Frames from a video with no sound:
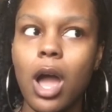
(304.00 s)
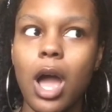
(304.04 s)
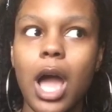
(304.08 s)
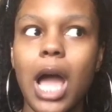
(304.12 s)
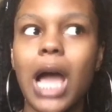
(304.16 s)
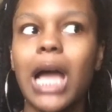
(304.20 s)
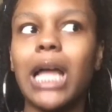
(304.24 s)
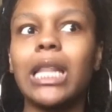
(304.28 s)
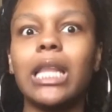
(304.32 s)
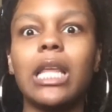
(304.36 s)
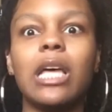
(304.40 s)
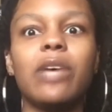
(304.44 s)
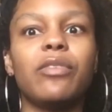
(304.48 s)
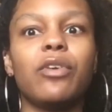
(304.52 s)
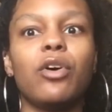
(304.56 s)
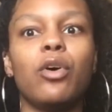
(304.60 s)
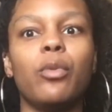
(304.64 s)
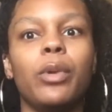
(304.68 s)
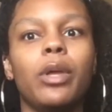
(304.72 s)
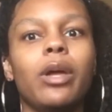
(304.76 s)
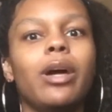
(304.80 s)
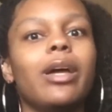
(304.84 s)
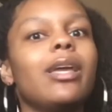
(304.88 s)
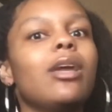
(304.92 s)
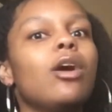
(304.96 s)
I love
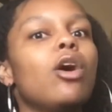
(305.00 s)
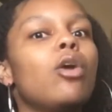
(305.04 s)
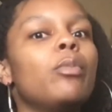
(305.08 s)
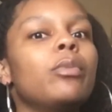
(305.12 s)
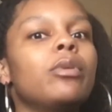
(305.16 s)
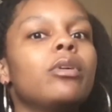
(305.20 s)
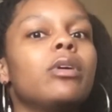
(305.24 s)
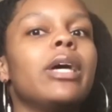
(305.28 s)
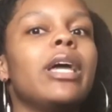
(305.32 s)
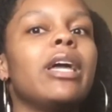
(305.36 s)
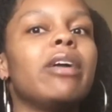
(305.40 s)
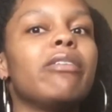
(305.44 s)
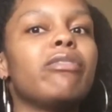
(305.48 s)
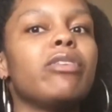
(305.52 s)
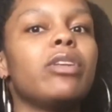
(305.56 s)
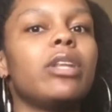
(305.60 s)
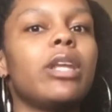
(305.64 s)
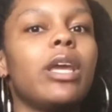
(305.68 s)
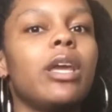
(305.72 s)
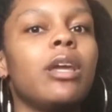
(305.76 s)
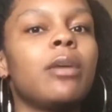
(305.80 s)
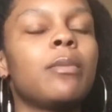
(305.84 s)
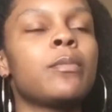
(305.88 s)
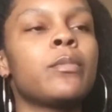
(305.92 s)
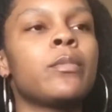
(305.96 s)
oatmeal. I eat oatmeal every
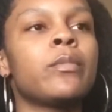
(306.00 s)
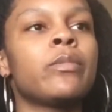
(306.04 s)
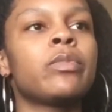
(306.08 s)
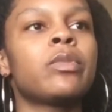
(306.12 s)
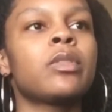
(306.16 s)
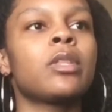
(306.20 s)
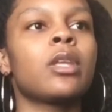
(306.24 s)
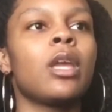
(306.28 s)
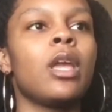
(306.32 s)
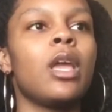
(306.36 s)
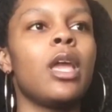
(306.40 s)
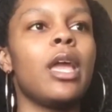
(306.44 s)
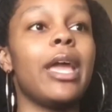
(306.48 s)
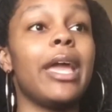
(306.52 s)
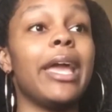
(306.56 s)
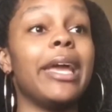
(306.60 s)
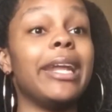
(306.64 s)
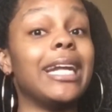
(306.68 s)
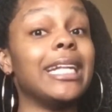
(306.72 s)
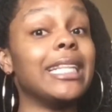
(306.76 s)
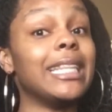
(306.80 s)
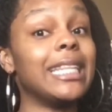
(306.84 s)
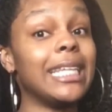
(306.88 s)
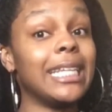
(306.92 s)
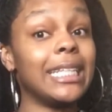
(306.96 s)
day, and
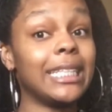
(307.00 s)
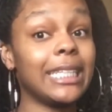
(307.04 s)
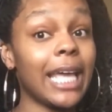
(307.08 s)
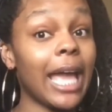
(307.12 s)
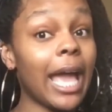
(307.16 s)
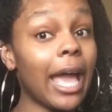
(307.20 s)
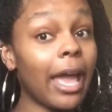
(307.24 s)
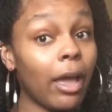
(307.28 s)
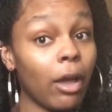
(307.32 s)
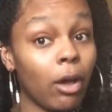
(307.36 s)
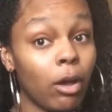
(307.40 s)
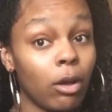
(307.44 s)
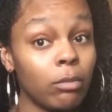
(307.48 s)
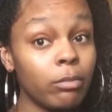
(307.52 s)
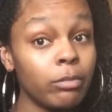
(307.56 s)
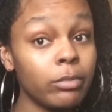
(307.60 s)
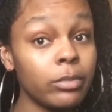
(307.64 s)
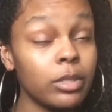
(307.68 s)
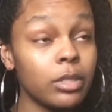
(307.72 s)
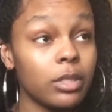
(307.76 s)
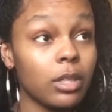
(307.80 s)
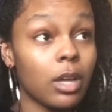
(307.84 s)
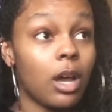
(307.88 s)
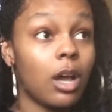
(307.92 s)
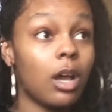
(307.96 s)
I think that helps.
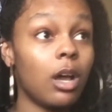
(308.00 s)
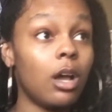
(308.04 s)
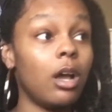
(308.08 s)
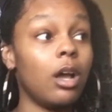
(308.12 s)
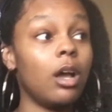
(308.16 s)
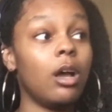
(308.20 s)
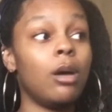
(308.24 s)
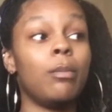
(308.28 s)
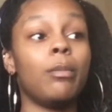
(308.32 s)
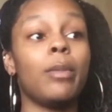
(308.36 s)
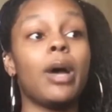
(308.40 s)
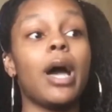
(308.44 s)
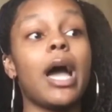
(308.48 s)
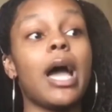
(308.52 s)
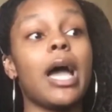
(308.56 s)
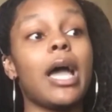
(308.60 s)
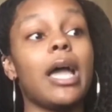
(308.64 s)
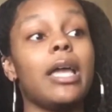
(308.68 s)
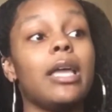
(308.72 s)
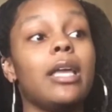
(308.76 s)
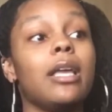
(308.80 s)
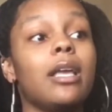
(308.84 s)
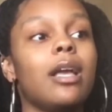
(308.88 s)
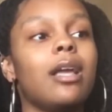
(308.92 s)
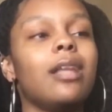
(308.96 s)

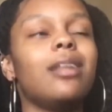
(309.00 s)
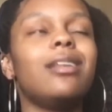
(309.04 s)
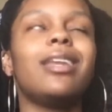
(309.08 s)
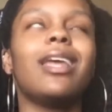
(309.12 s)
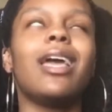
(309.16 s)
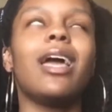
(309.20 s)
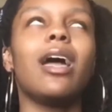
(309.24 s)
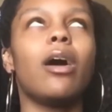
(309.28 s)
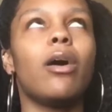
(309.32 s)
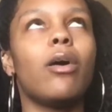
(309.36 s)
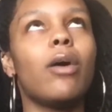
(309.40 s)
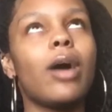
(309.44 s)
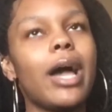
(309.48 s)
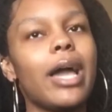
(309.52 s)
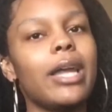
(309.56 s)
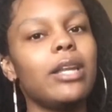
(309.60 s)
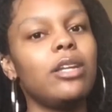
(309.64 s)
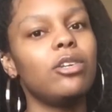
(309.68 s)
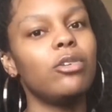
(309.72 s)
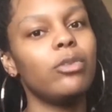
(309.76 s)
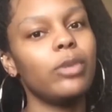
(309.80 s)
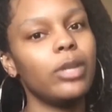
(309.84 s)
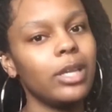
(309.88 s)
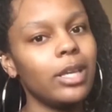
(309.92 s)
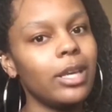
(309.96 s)
I
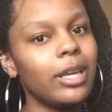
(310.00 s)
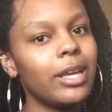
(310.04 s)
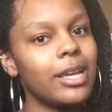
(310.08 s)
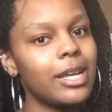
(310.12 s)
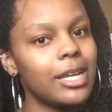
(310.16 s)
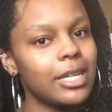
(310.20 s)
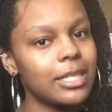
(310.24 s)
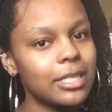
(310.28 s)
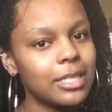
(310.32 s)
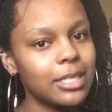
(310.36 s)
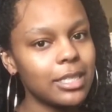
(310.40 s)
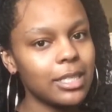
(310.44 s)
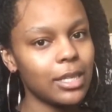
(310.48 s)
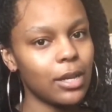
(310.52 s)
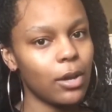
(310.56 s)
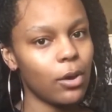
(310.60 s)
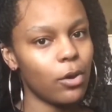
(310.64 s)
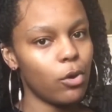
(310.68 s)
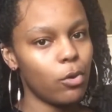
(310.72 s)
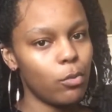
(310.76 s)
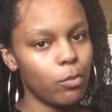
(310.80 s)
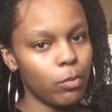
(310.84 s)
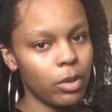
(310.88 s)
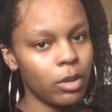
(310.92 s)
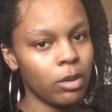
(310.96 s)
do eat instant
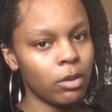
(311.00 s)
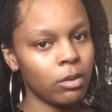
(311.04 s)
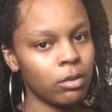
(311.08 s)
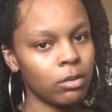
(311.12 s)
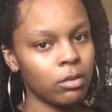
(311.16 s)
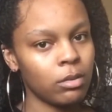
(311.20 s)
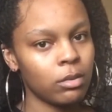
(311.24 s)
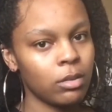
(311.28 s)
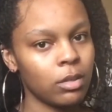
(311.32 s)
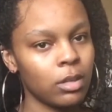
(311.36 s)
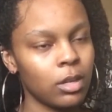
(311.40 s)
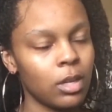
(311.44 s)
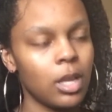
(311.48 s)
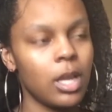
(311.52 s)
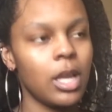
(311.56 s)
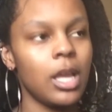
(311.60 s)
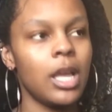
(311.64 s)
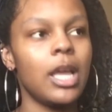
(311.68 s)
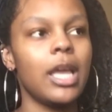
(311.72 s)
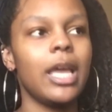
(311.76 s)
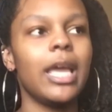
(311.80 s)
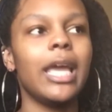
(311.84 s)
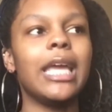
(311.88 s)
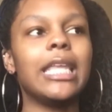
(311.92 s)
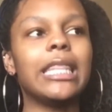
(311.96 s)
oatmeal,
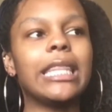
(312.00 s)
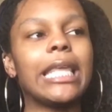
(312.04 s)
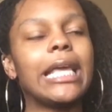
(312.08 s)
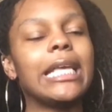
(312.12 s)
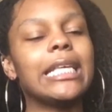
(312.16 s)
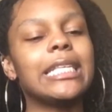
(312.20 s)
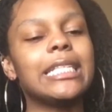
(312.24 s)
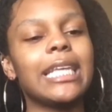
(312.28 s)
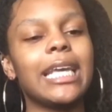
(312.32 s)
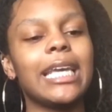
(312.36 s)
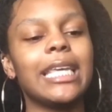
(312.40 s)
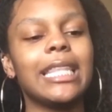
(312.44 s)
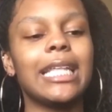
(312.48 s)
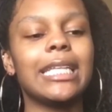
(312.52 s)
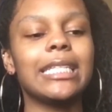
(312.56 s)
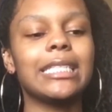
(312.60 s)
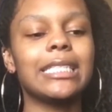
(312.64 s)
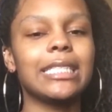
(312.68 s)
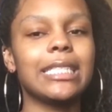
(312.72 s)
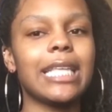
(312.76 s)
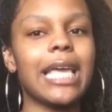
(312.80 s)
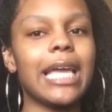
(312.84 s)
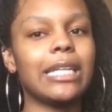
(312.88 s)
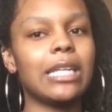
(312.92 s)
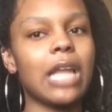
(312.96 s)
and they say
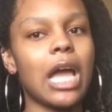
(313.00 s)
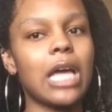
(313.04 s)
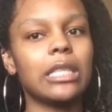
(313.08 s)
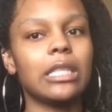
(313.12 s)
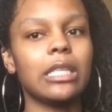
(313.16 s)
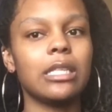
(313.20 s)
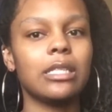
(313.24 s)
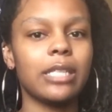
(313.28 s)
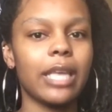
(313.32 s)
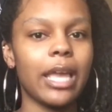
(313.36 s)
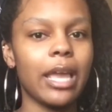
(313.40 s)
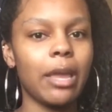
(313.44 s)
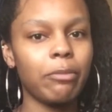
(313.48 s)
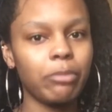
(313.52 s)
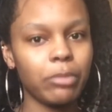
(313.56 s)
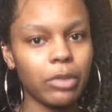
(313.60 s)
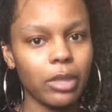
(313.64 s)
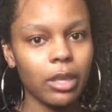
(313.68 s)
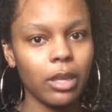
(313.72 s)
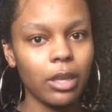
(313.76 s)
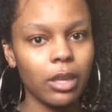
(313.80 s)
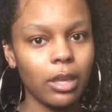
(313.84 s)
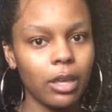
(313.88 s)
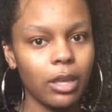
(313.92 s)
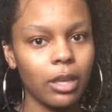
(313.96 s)
that's like not the same
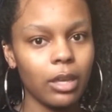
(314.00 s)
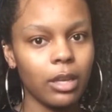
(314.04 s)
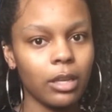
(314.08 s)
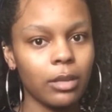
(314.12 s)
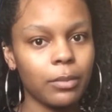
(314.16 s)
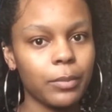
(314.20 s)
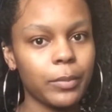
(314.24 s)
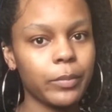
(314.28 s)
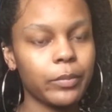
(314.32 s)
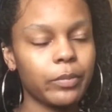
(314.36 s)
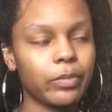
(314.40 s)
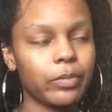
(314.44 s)
thing.